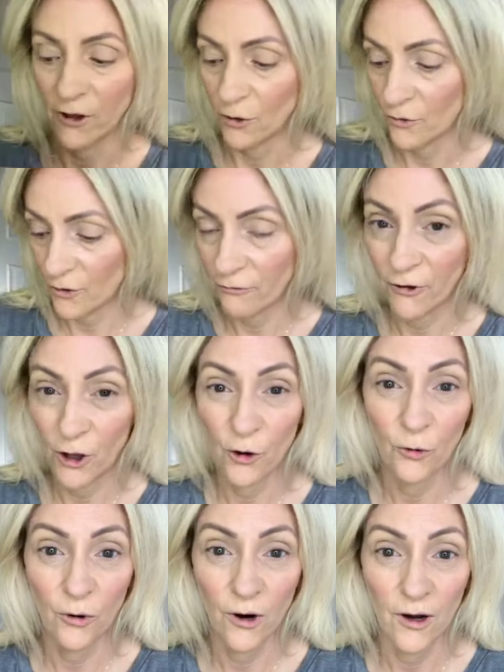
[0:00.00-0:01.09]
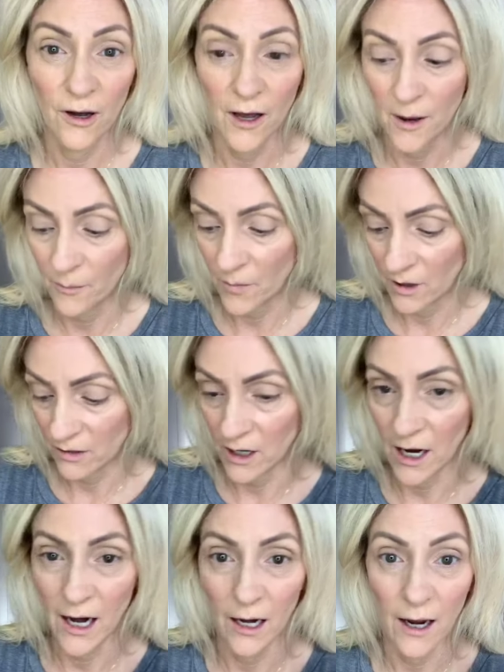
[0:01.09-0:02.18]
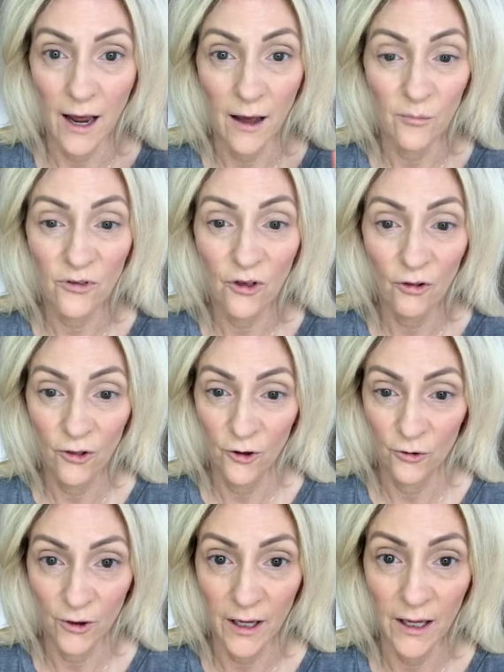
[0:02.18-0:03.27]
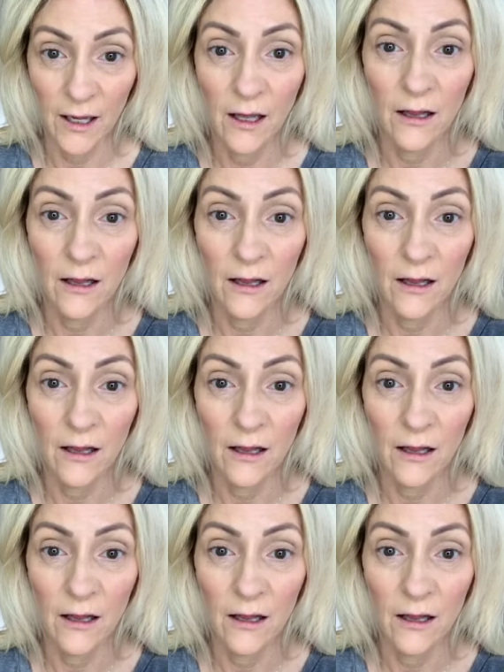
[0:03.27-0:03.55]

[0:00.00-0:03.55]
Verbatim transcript: used a few um, that I absolutely